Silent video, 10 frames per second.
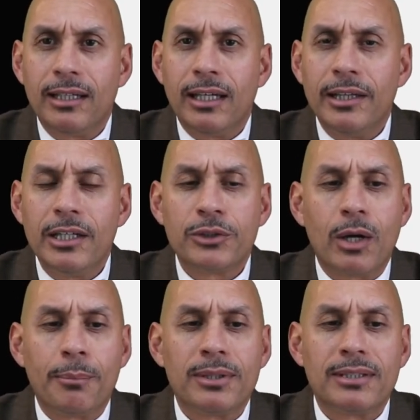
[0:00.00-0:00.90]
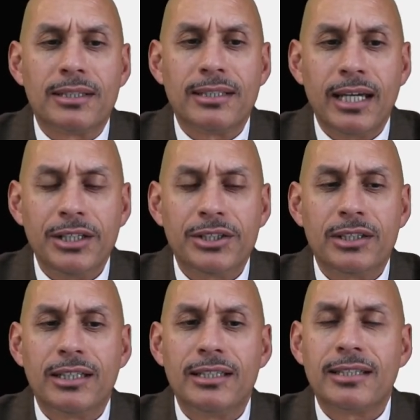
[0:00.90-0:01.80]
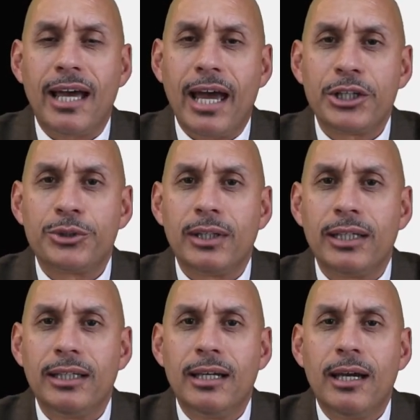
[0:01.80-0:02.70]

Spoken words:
in this representation is actually